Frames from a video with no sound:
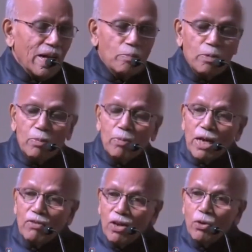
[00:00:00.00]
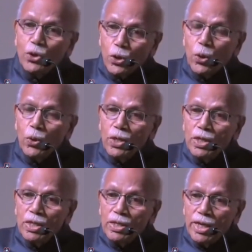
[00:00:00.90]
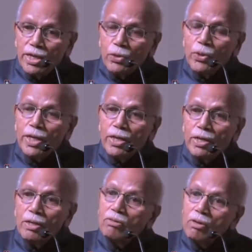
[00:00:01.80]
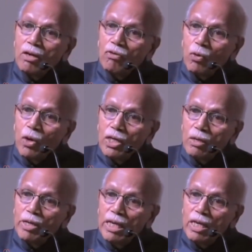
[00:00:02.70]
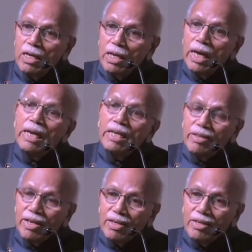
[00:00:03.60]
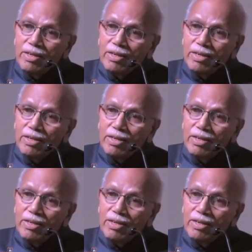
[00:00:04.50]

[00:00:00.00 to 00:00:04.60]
And people have now shown that you can sort of quantum heal anything.